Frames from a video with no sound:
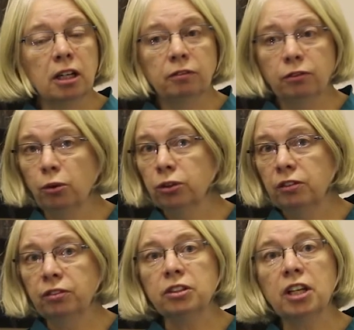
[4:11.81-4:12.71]
4
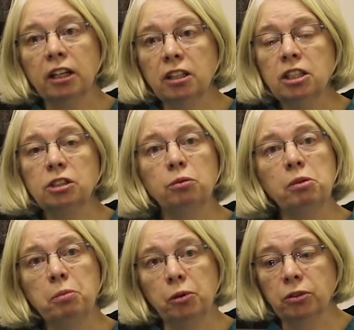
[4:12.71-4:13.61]
different techniques that
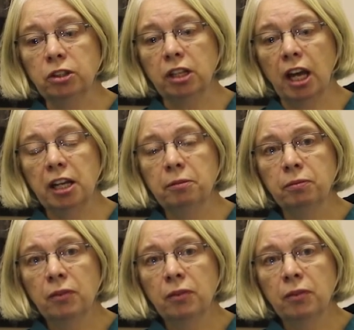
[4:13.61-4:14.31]
we've brought today,